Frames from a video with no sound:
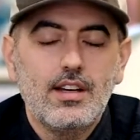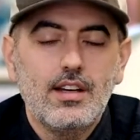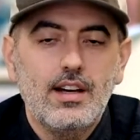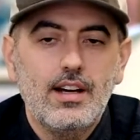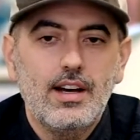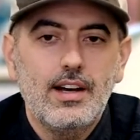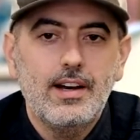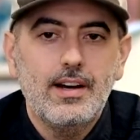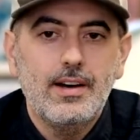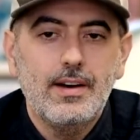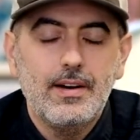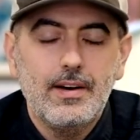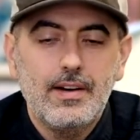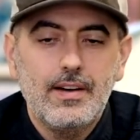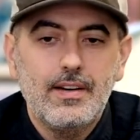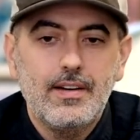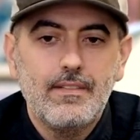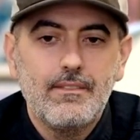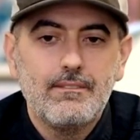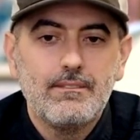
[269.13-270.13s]

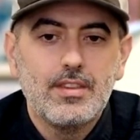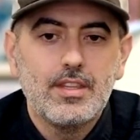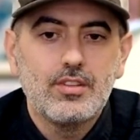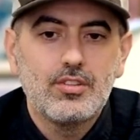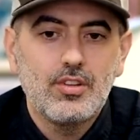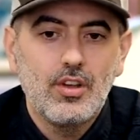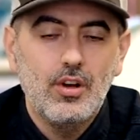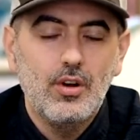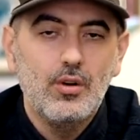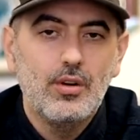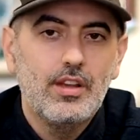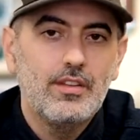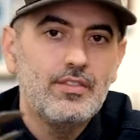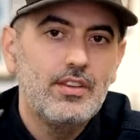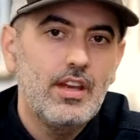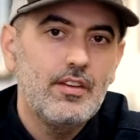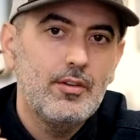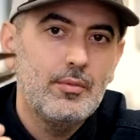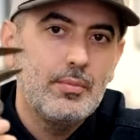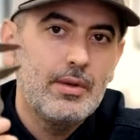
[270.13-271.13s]
So if
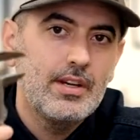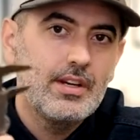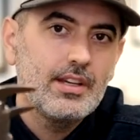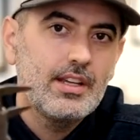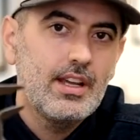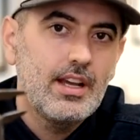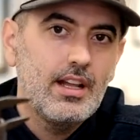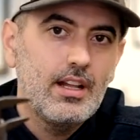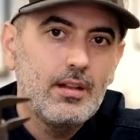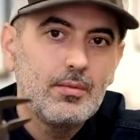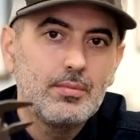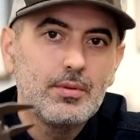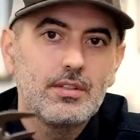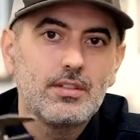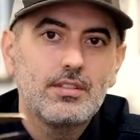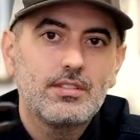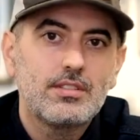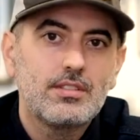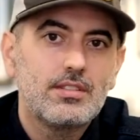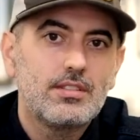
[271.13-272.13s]
you have a pair of
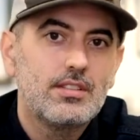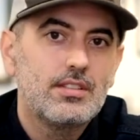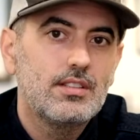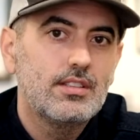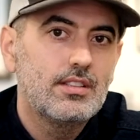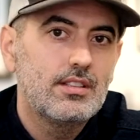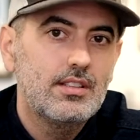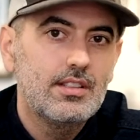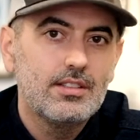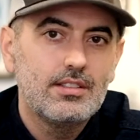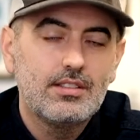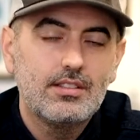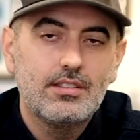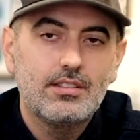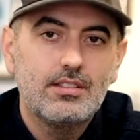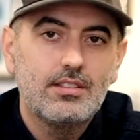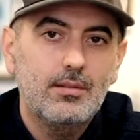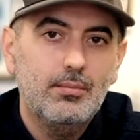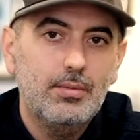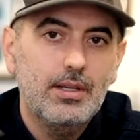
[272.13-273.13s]
calipers, this
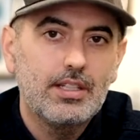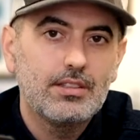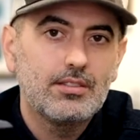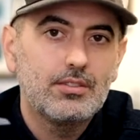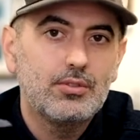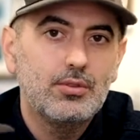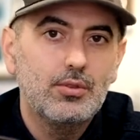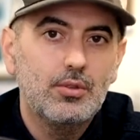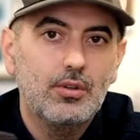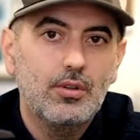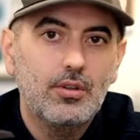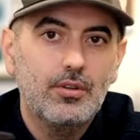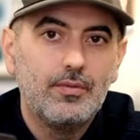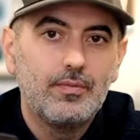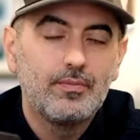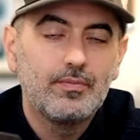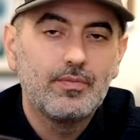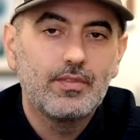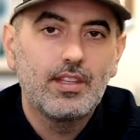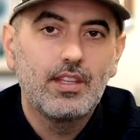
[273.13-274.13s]
is the best tool.
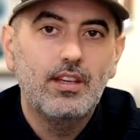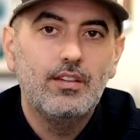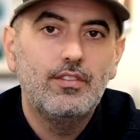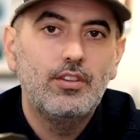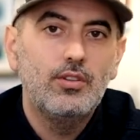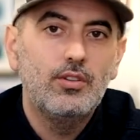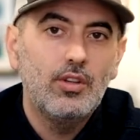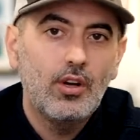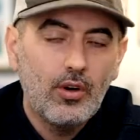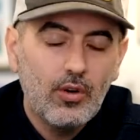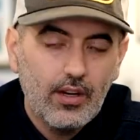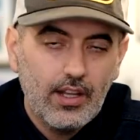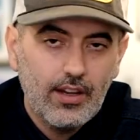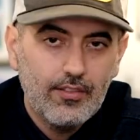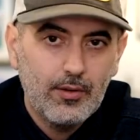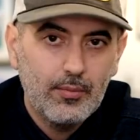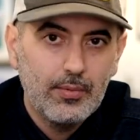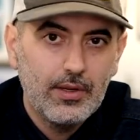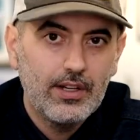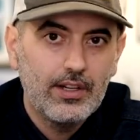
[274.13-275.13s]
If you don't have
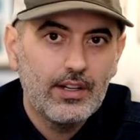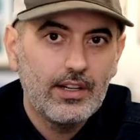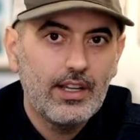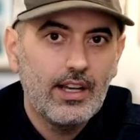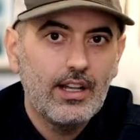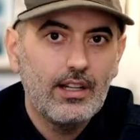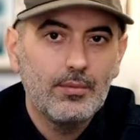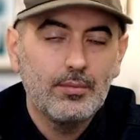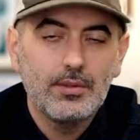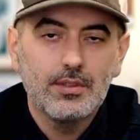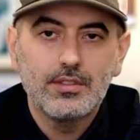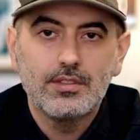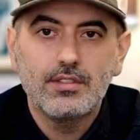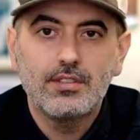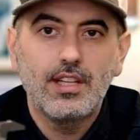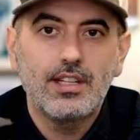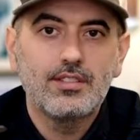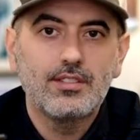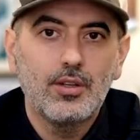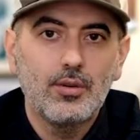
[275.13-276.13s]
a pair of calipers,
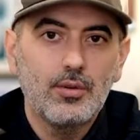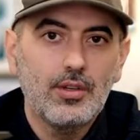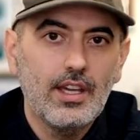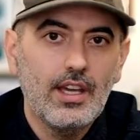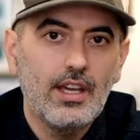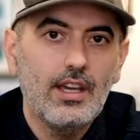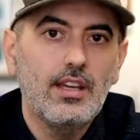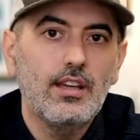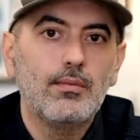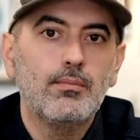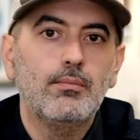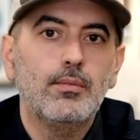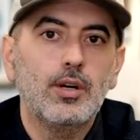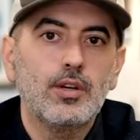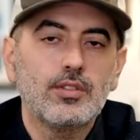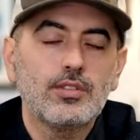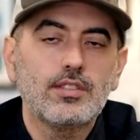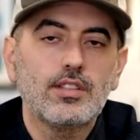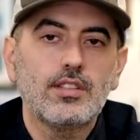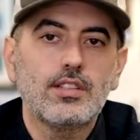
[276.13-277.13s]
that's okay.
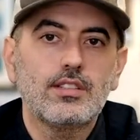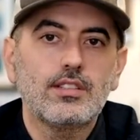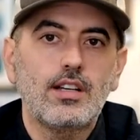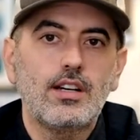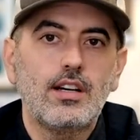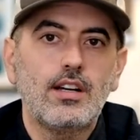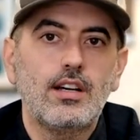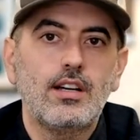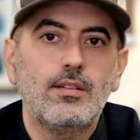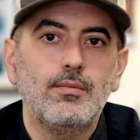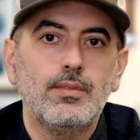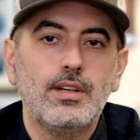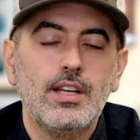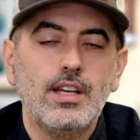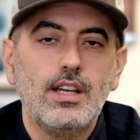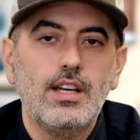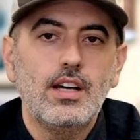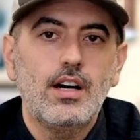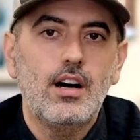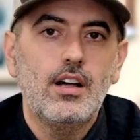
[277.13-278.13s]
Most of the time
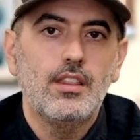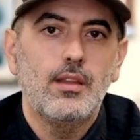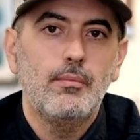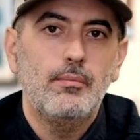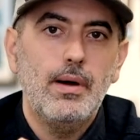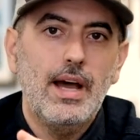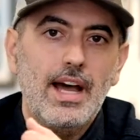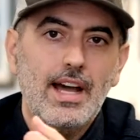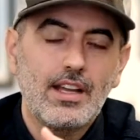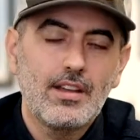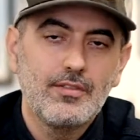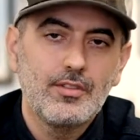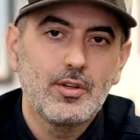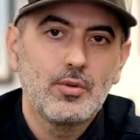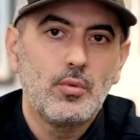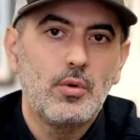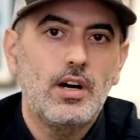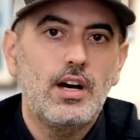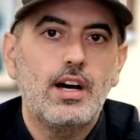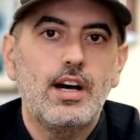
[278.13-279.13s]
on the back of your
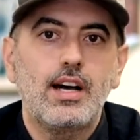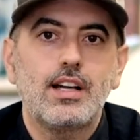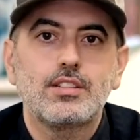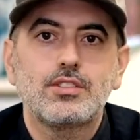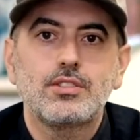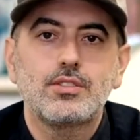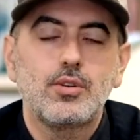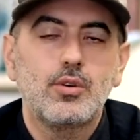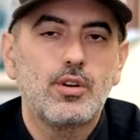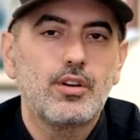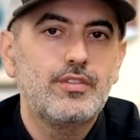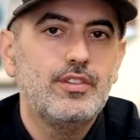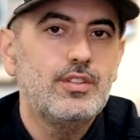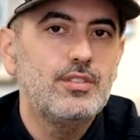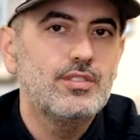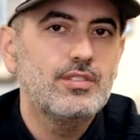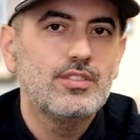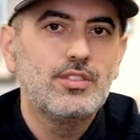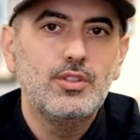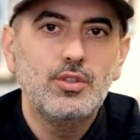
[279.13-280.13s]
watch, or if you
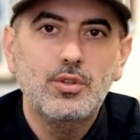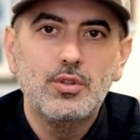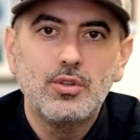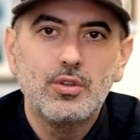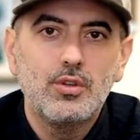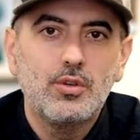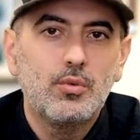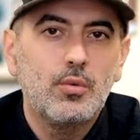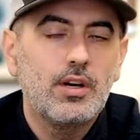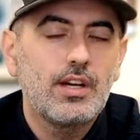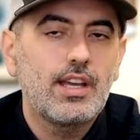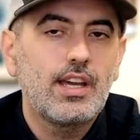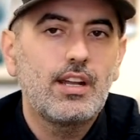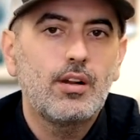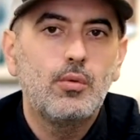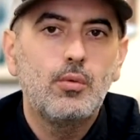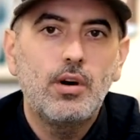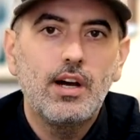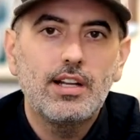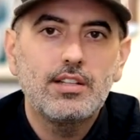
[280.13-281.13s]
just Google what kind
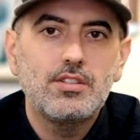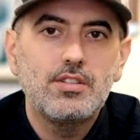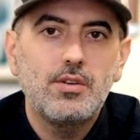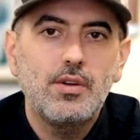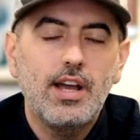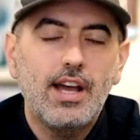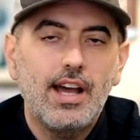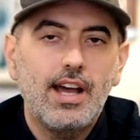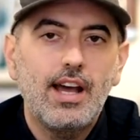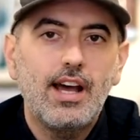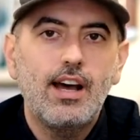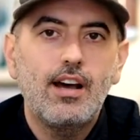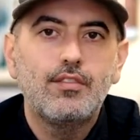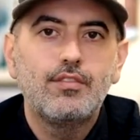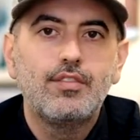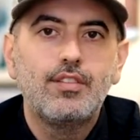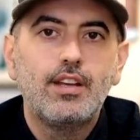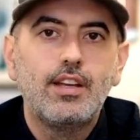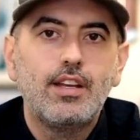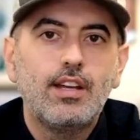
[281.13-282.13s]
of watch you have,
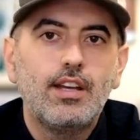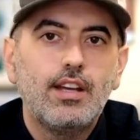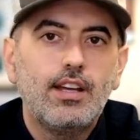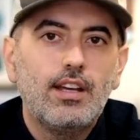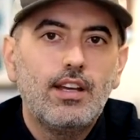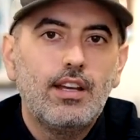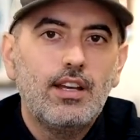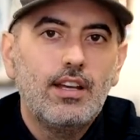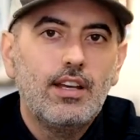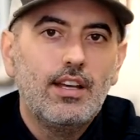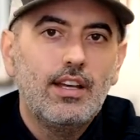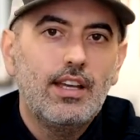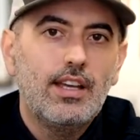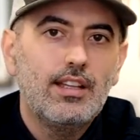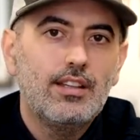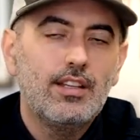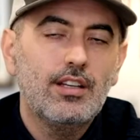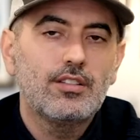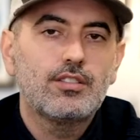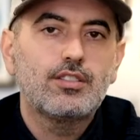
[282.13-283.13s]

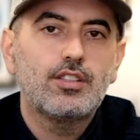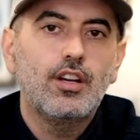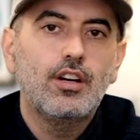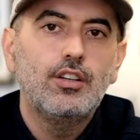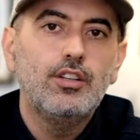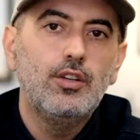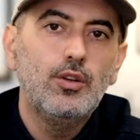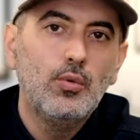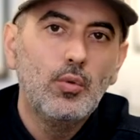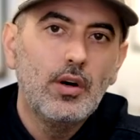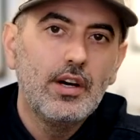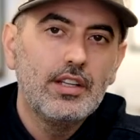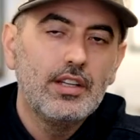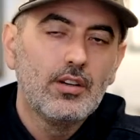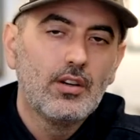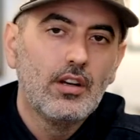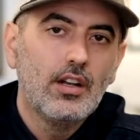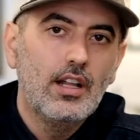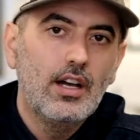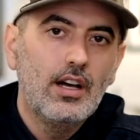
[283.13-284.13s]
they'll tell you what
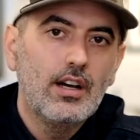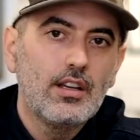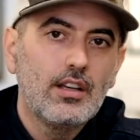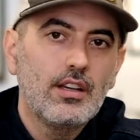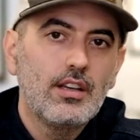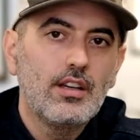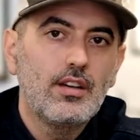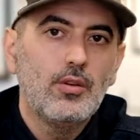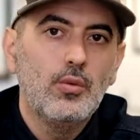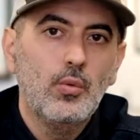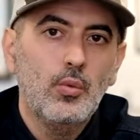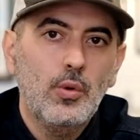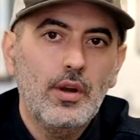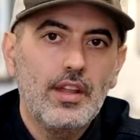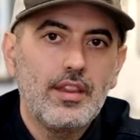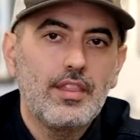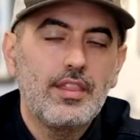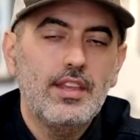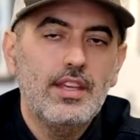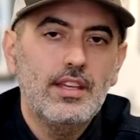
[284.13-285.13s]
your lug
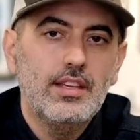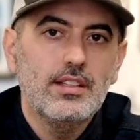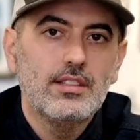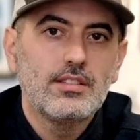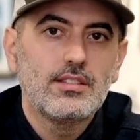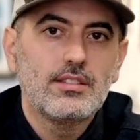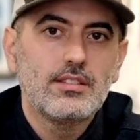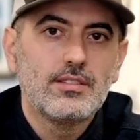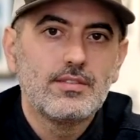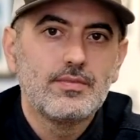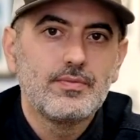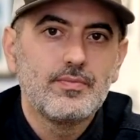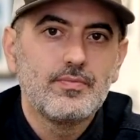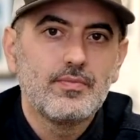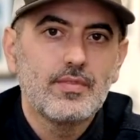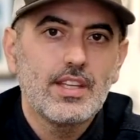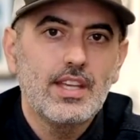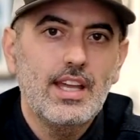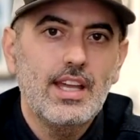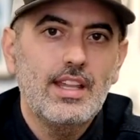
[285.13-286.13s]
width is,
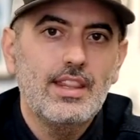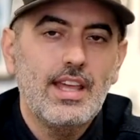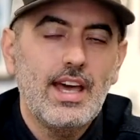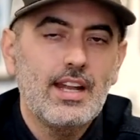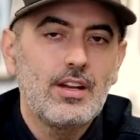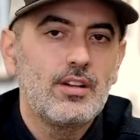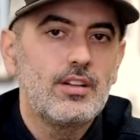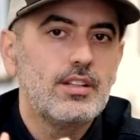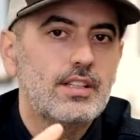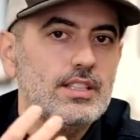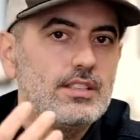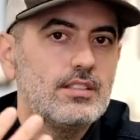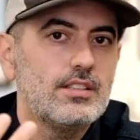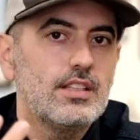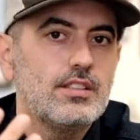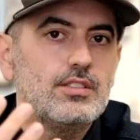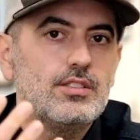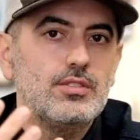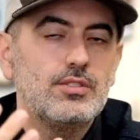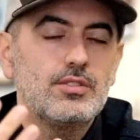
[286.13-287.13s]
and that'll at least
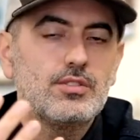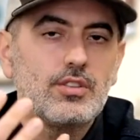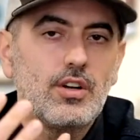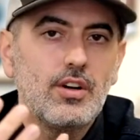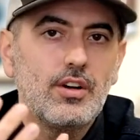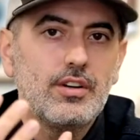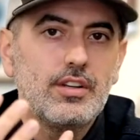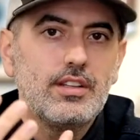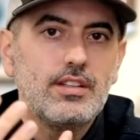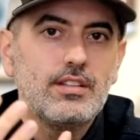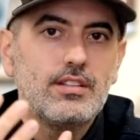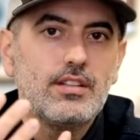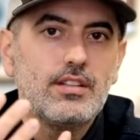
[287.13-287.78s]
get you started.